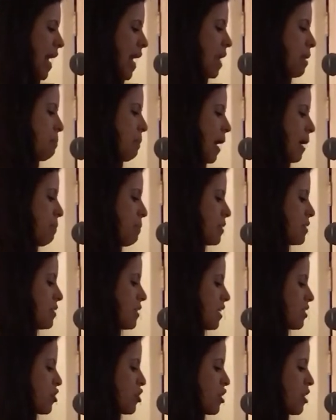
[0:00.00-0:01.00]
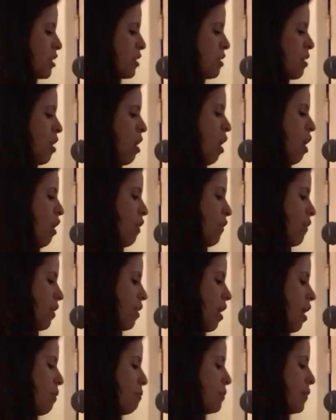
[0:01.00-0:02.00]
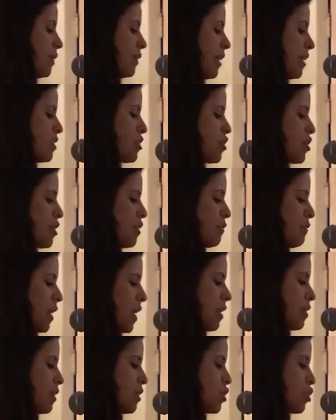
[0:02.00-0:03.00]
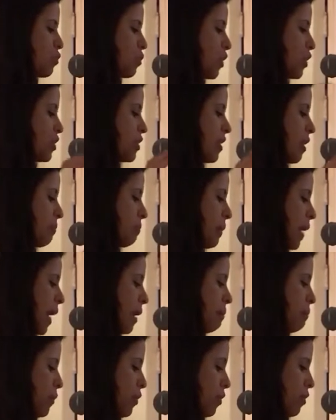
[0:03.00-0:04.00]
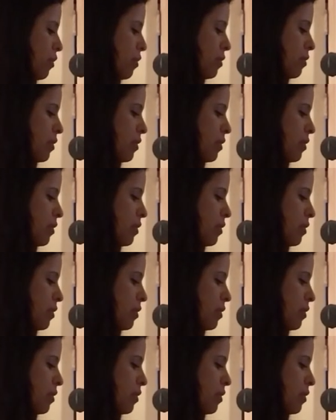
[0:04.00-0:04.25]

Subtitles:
In my possession are a compilation of English words on paper.